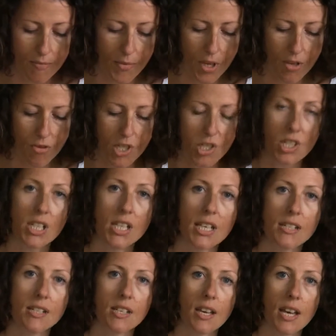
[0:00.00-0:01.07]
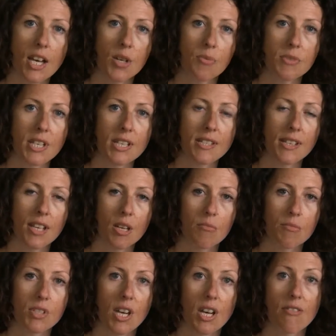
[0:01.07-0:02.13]
originally to help setting
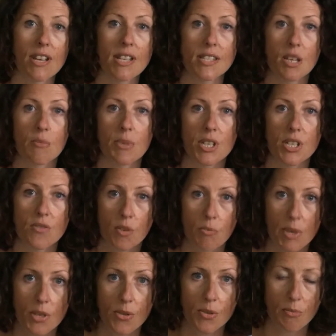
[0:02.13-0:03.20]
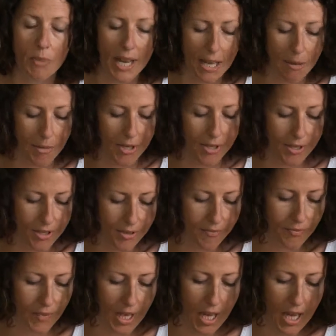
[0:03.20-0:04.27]
up direct debits for bills payment.
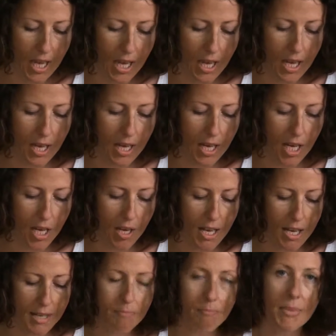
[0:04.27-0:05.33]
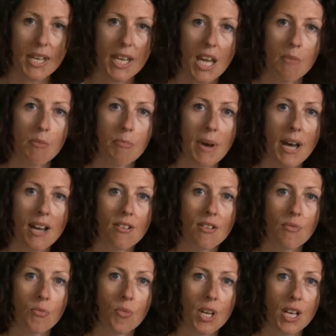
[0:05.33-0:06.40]
It became
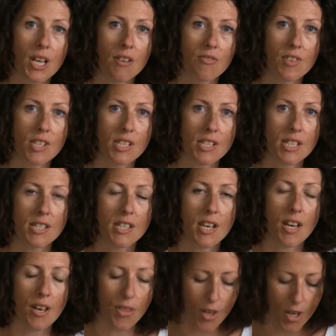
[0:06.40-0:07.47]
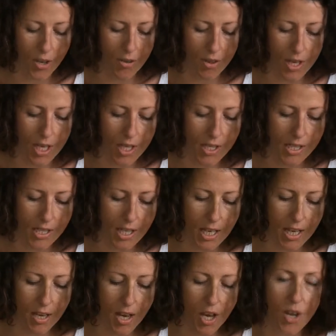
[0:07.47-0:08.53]
apparent when I visited her, though, that
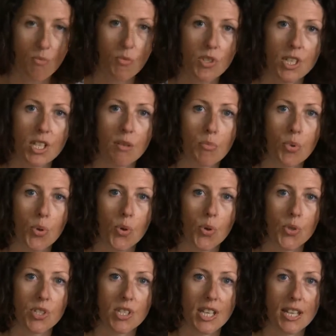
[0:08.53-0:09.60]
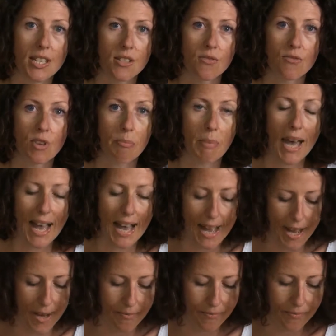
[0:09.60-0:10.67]
her home was in a poor state of repair.